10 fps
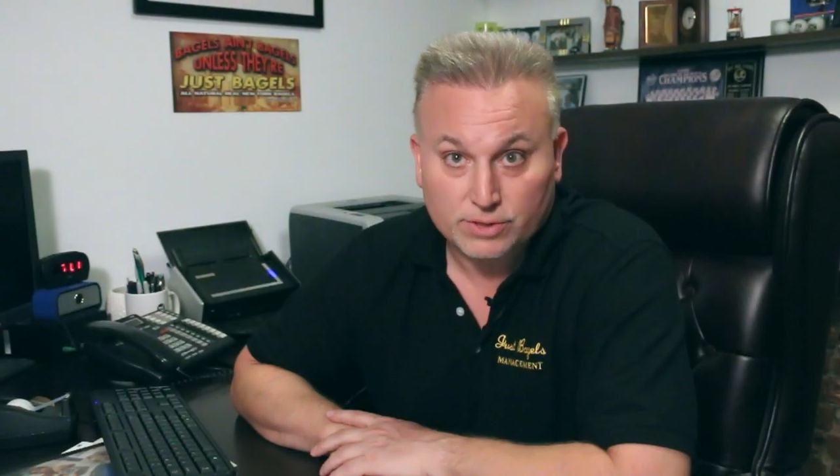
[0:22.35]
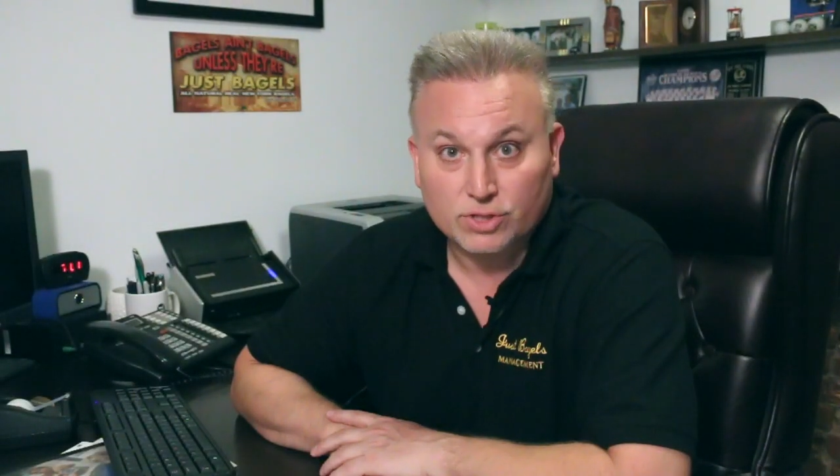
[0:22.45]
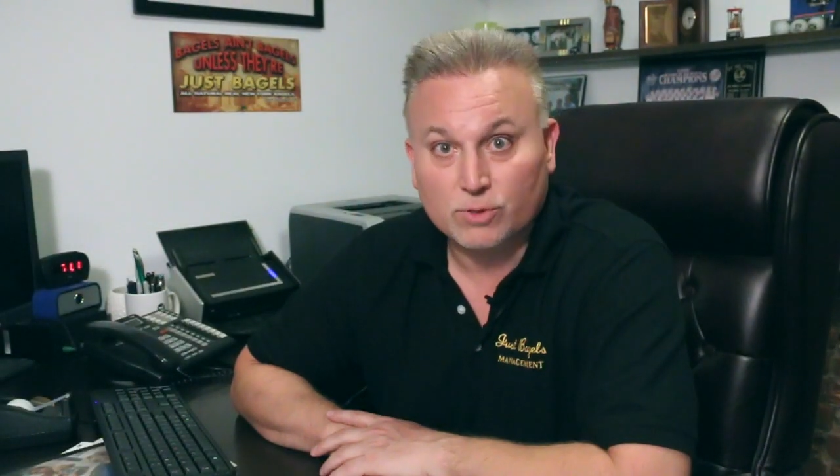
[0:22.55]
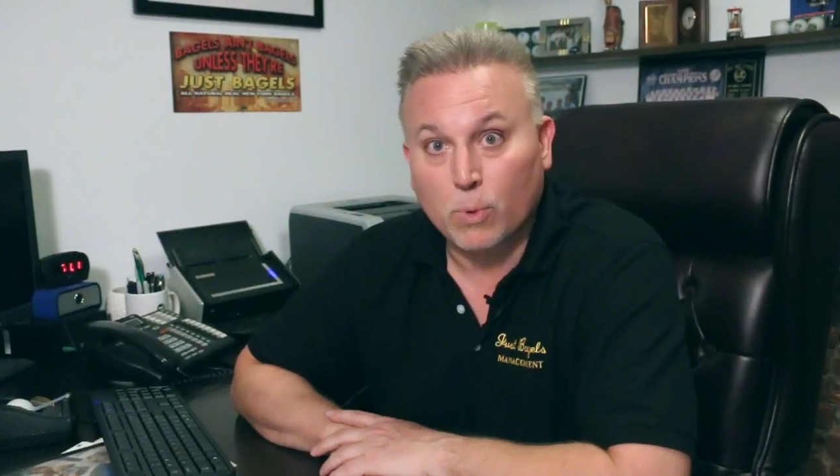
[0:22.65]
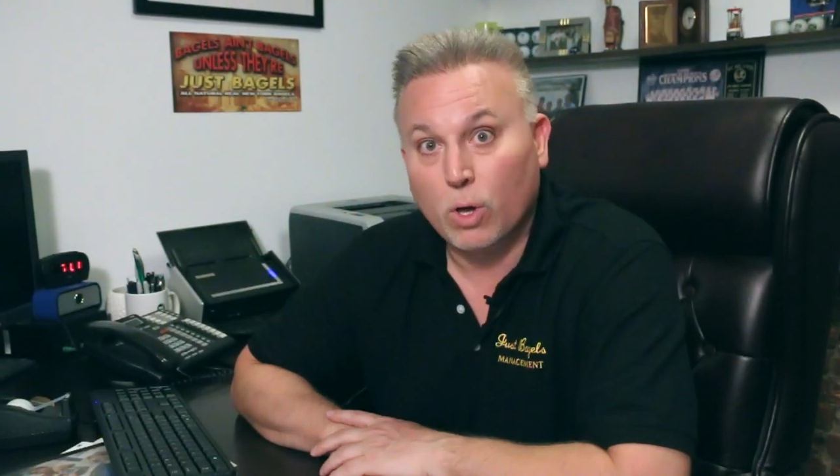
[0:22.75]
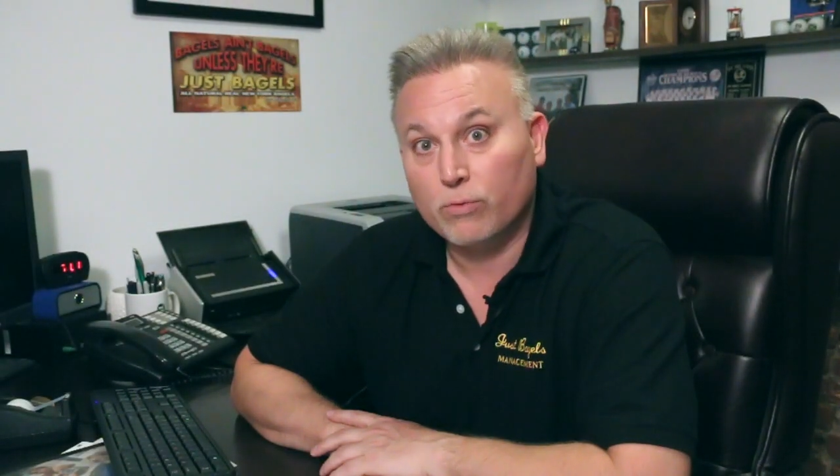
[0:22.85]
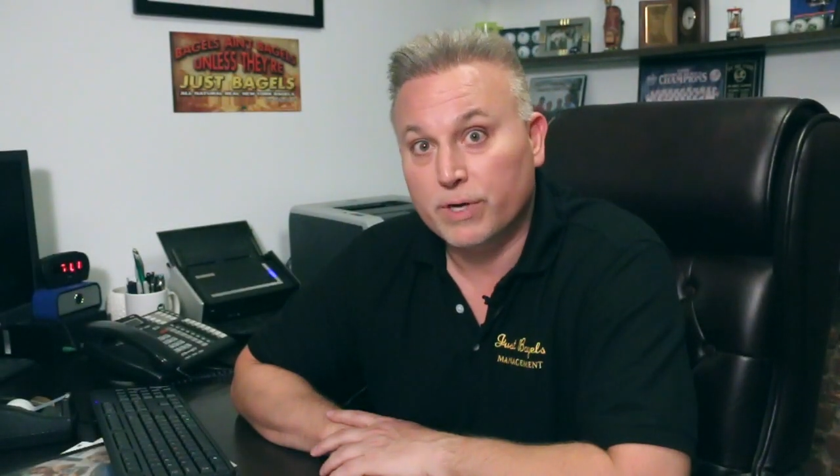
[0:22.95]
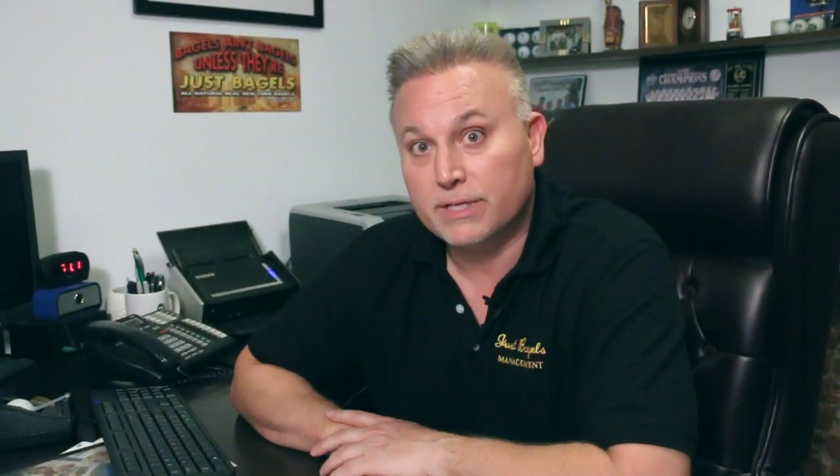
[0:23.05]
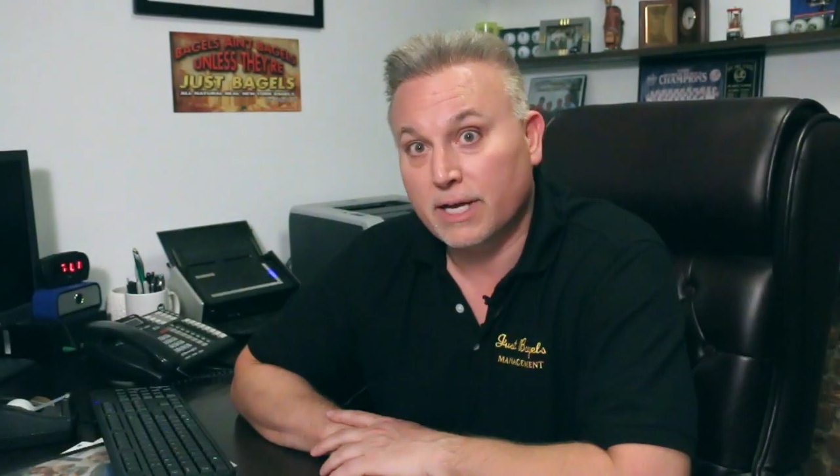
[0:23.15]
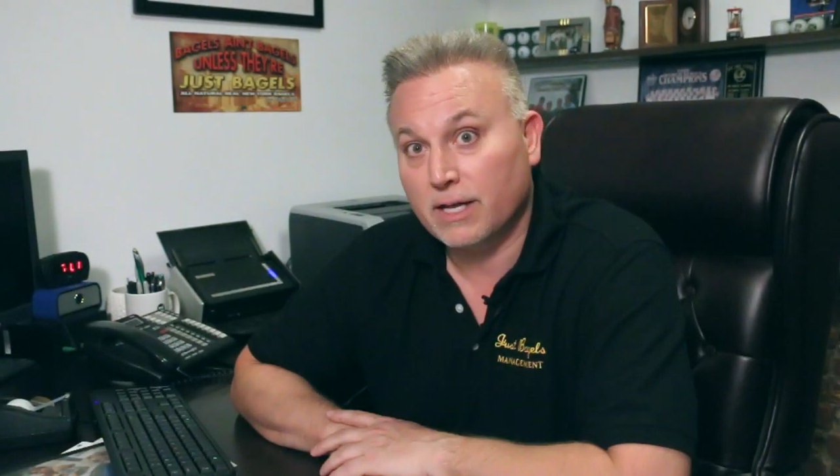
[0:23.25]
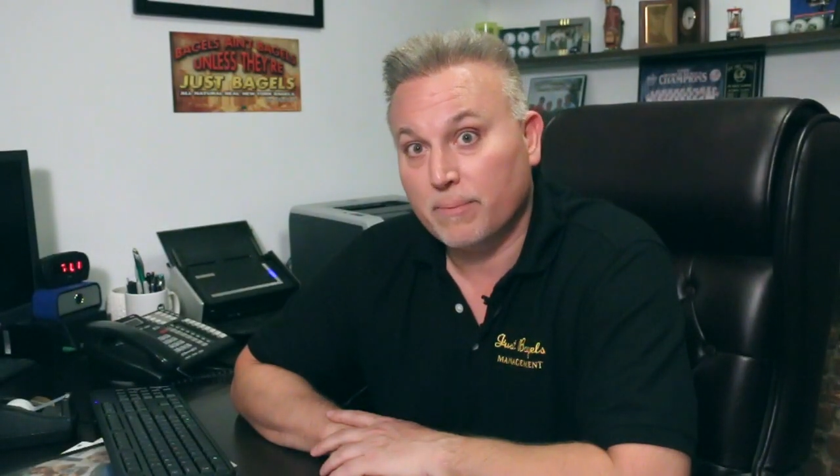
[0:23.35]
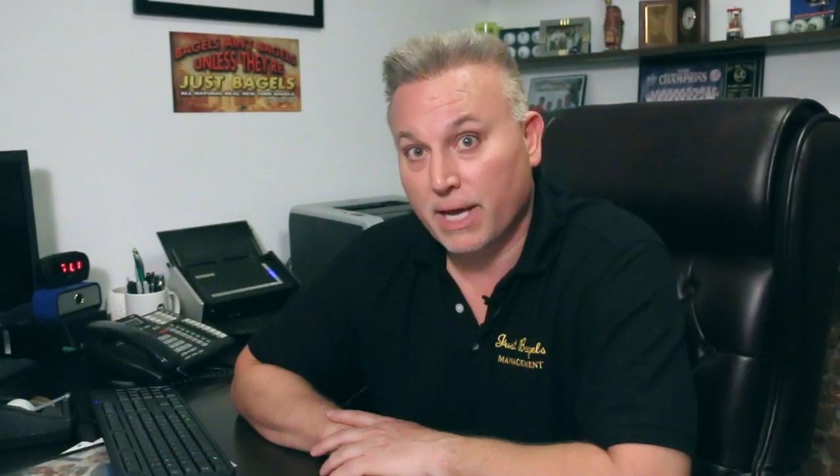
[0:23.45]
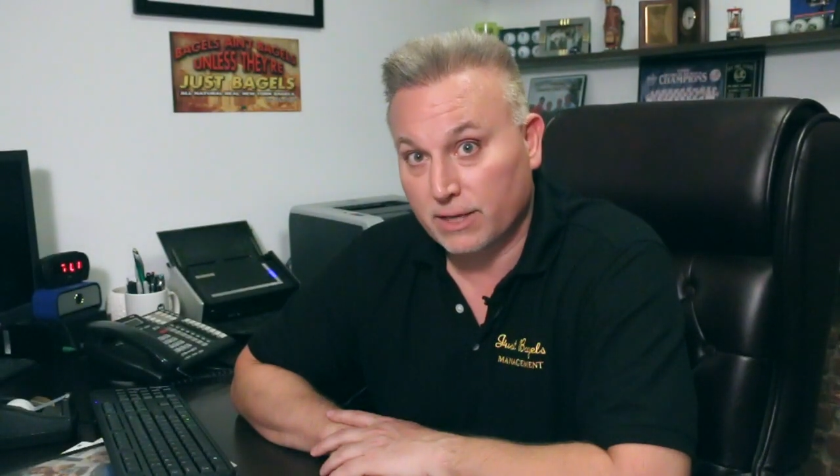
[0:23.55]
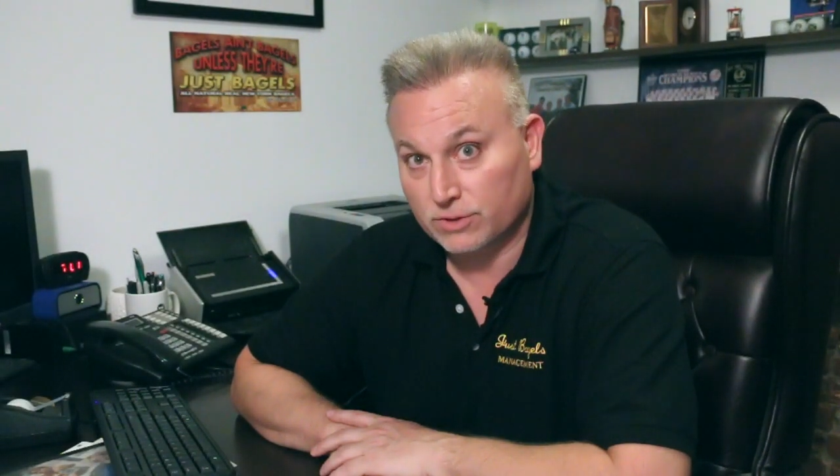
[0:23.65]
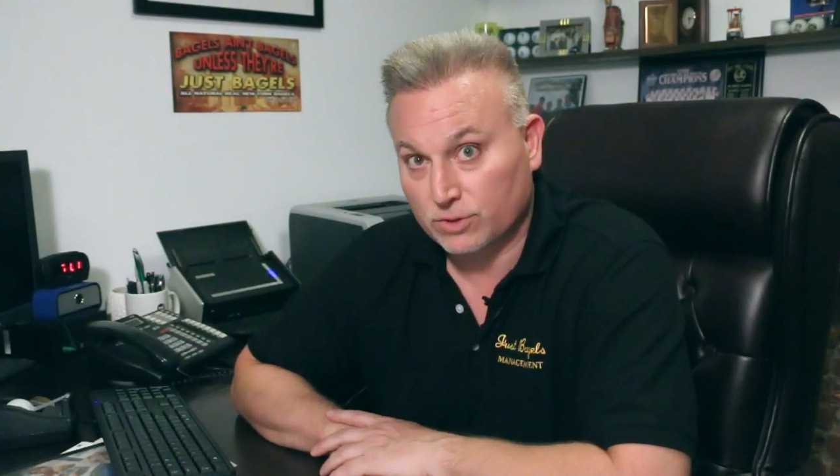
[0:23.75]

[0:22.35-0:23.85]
as a small retail bagel